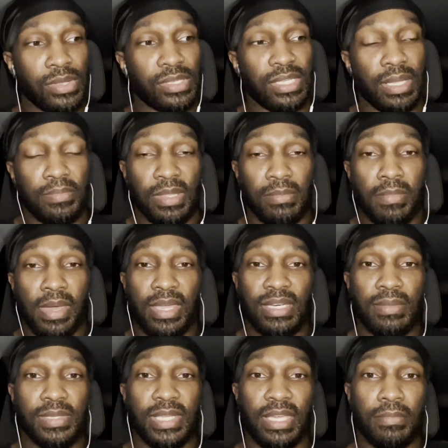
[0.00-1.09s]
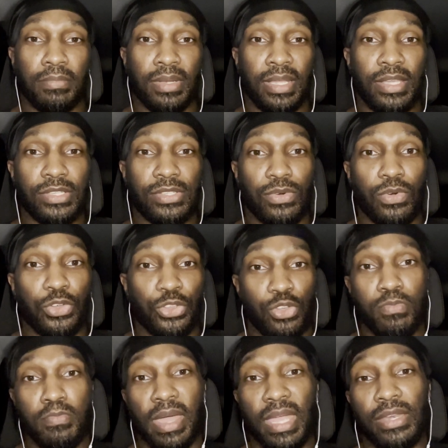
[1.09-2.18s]
on something may end up taking place, or
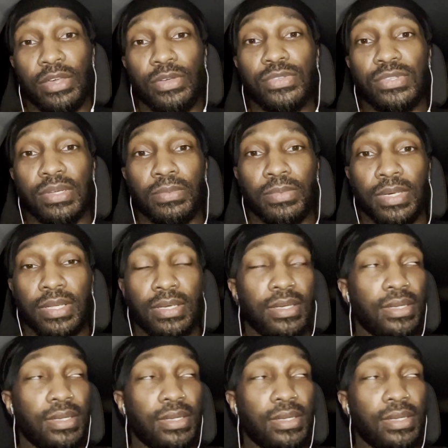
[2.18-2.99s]
you may know someone